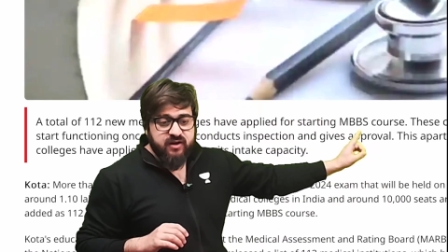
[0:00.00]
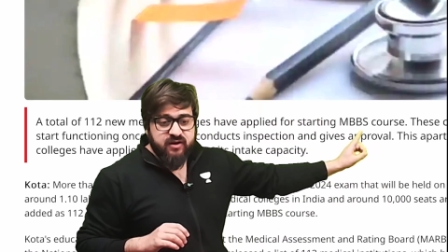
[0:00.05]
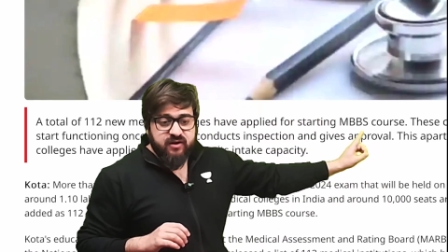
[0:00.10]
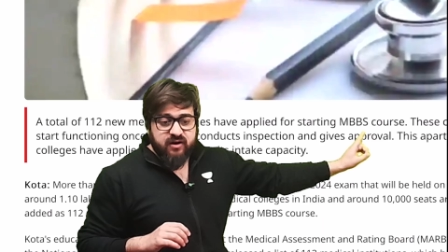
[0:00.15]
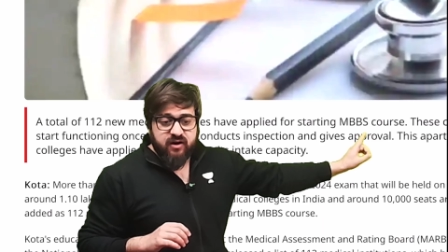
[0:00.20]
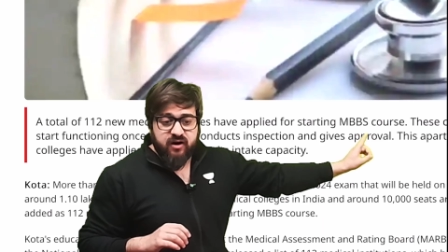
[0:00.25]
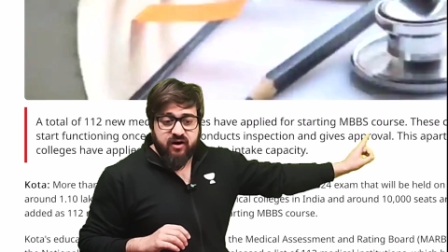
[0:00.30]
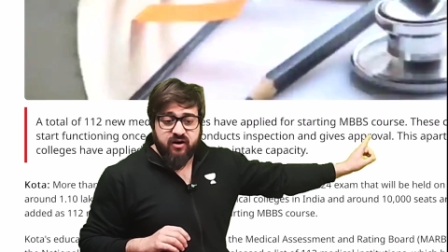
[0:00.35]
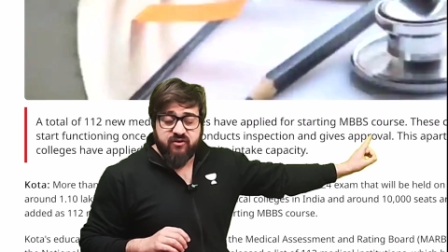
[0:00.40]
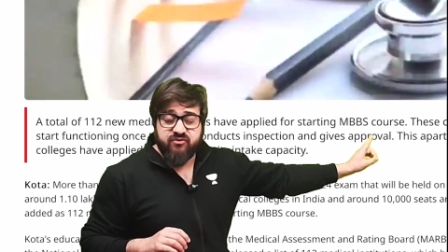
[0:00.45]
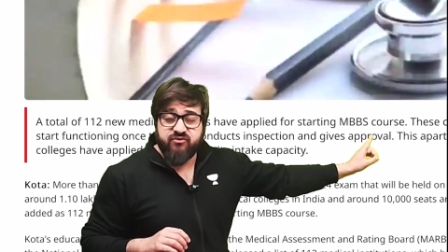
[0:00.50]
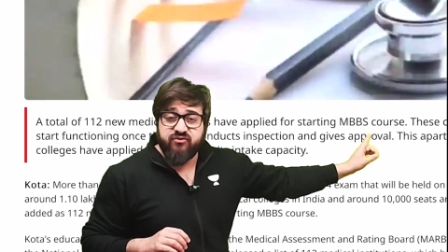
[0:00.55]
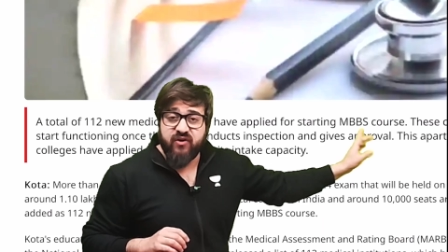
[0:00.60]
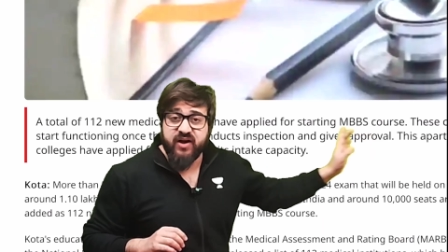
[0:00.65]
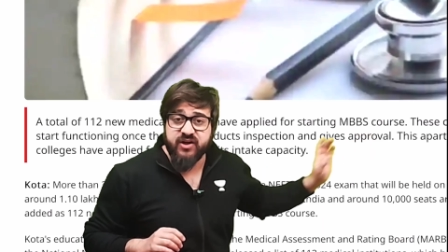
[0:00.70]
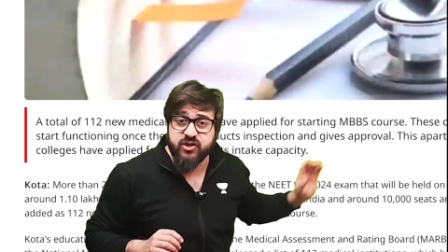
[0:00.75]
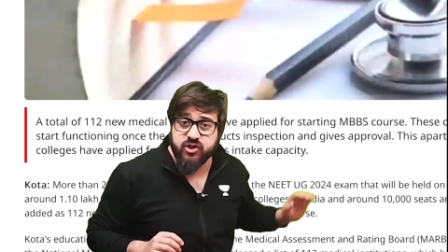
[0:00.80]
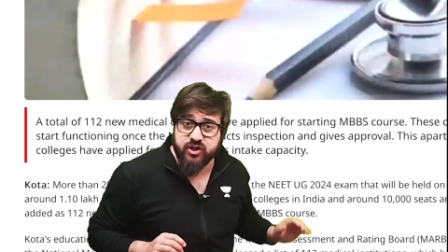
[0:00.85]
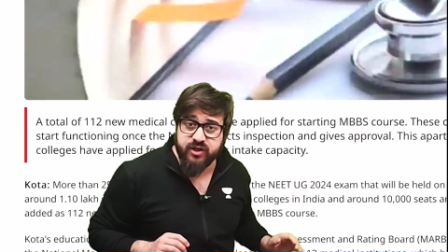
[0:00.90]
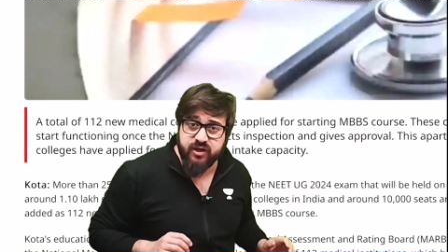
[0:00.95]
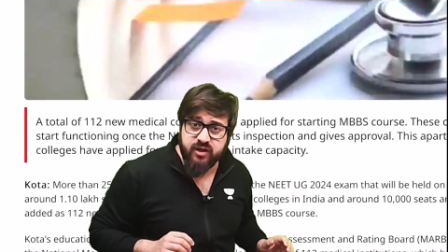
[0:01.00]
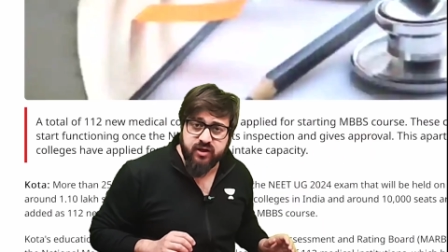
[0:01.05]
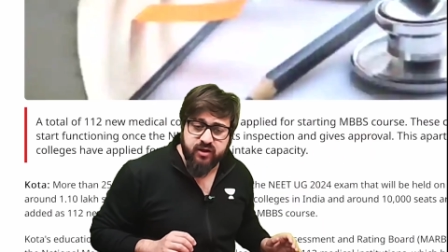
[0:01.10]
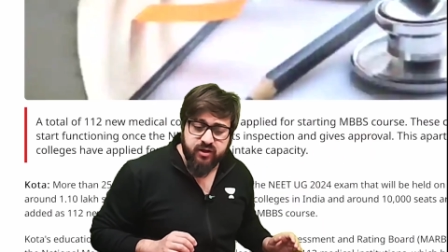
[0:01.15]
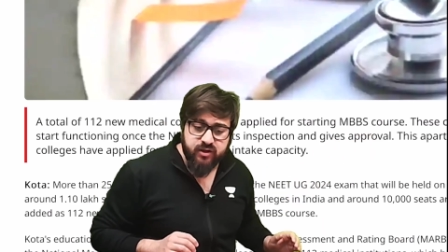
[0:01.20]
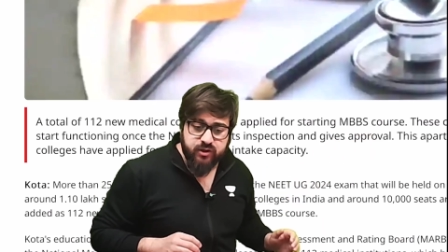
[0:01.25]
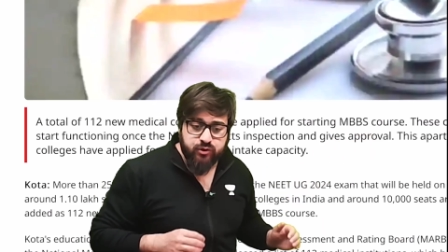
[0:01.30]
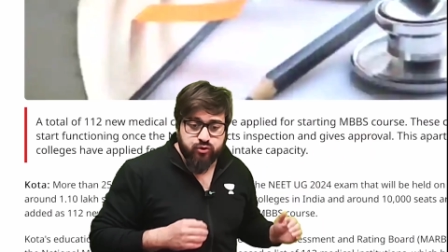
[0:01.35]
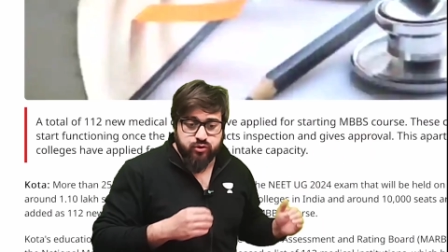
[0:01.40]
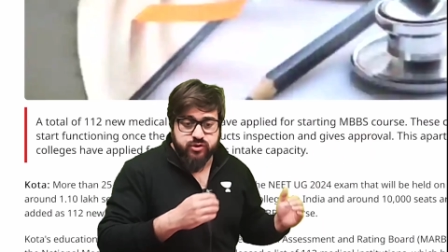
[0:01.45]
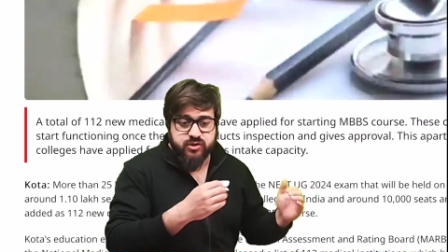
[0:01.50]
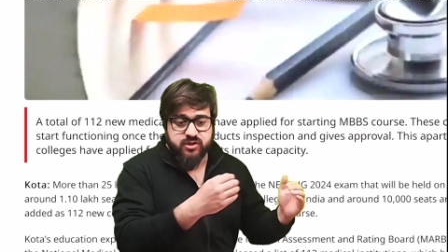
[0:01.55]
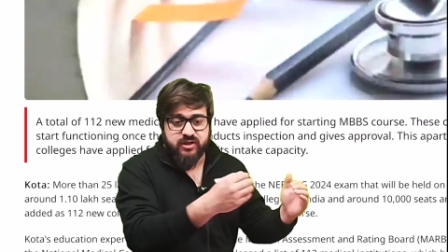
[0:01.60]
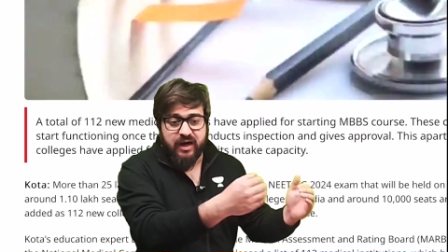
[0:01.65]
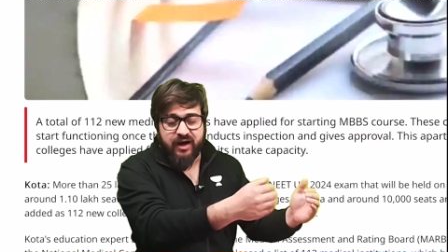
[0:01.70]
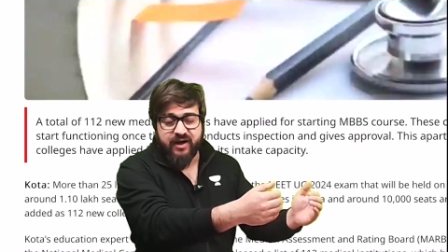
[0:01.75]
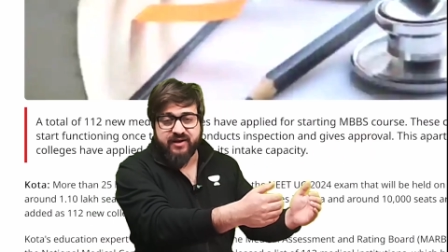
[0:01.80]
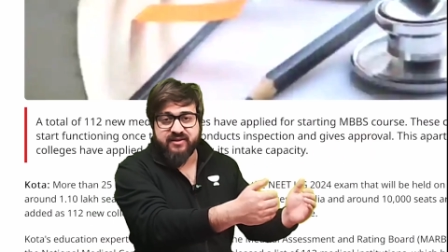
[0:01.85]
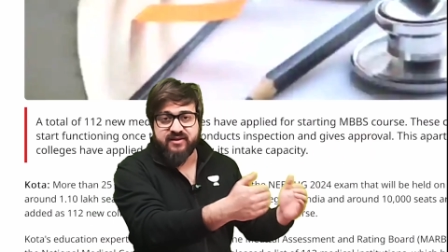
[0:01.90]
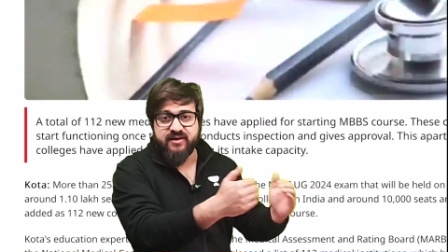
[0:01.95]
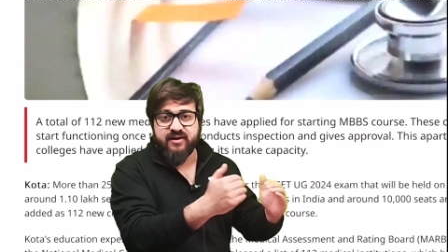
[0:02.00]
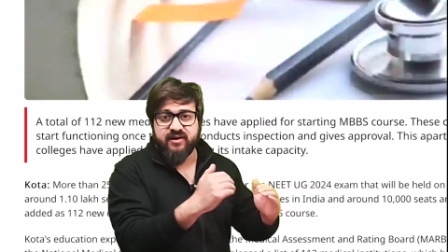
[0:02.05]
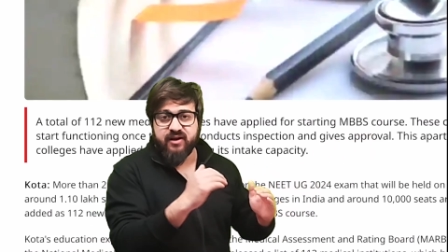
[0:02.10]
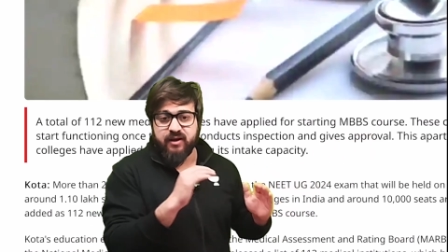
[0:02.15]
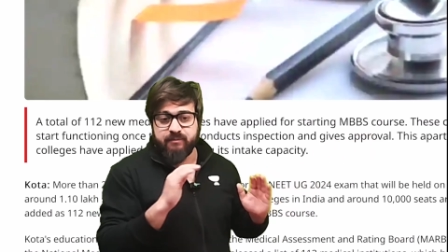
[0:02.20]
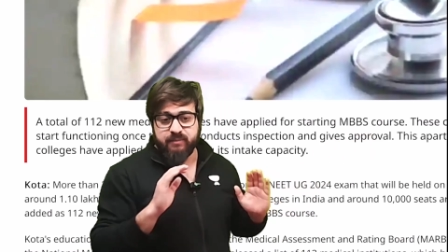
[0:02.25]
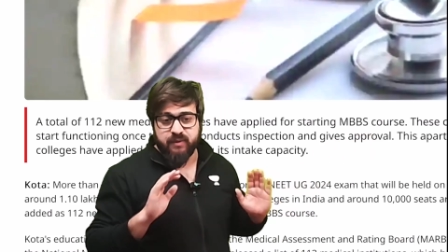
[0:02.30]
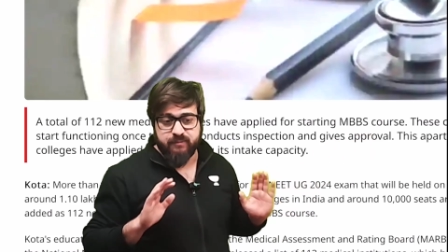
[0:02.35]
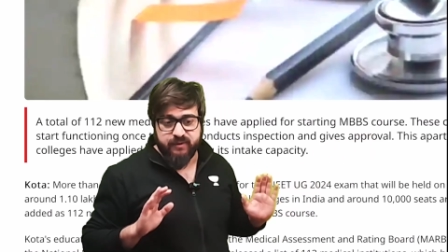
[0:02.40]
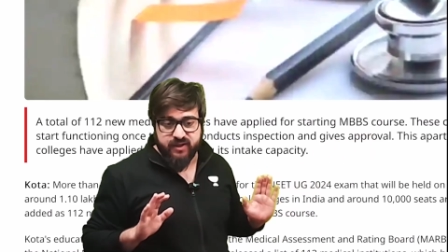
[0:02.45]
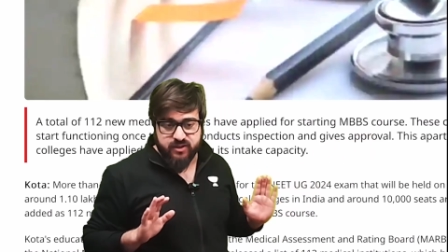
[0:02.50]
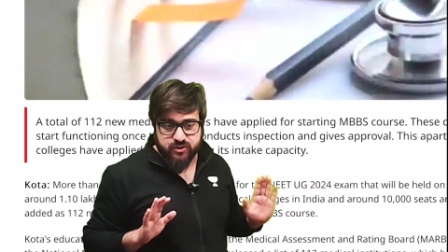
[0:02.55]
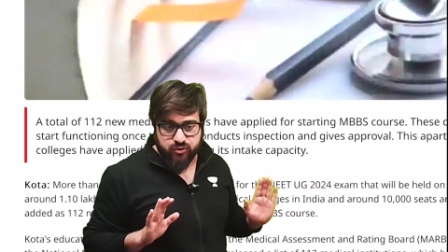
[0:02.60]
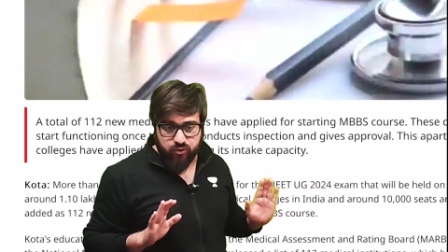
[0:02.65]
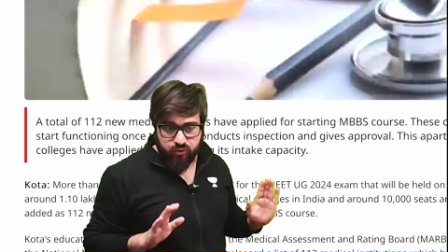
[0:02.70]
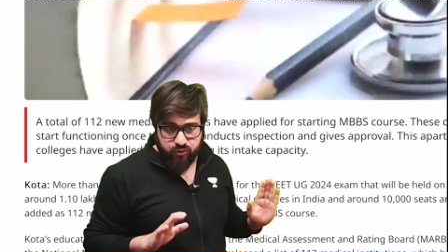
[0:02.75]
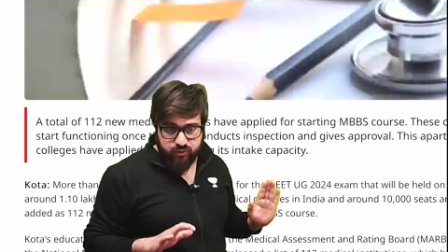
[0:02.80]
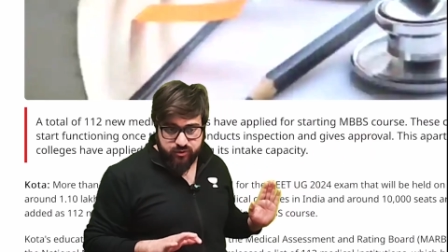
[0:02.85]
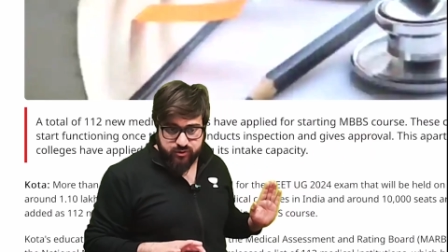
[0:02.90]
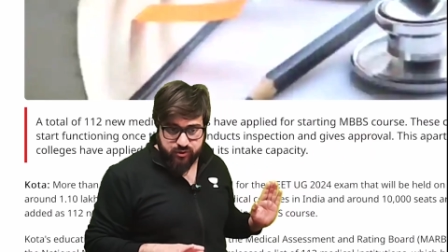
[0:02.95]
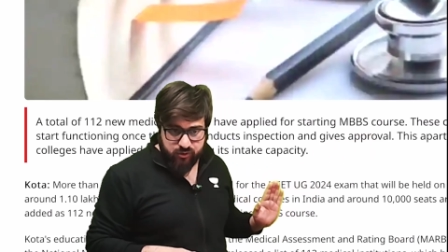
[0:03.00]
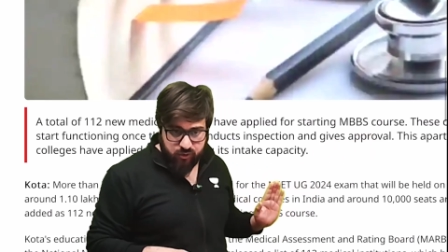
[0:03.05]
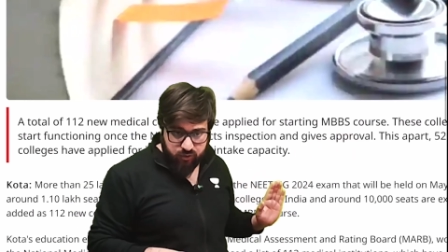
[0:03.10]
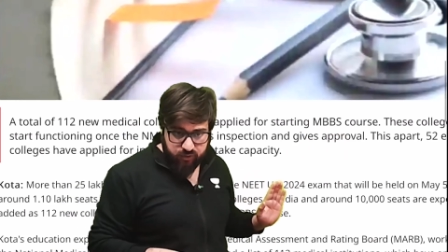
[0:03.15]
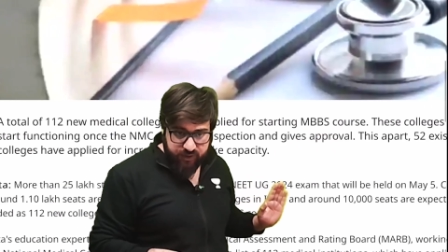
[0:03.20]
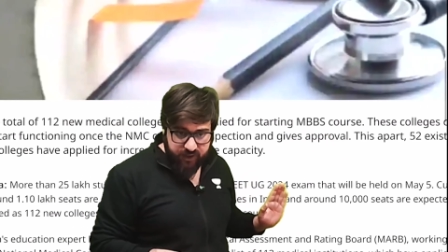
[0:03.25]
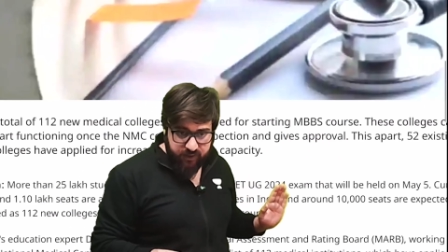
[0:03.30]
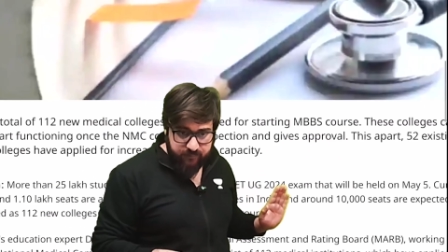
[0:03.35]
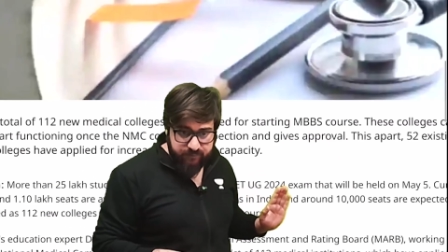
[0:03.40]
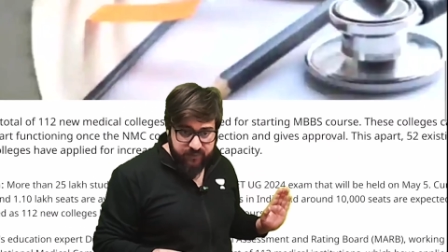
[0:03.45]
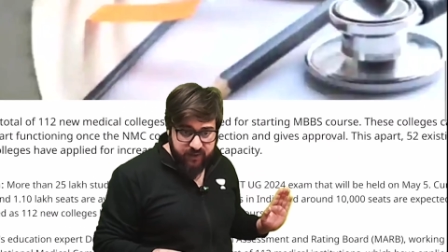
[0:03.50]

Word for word: uh, functioning to start their MBBS course, okay?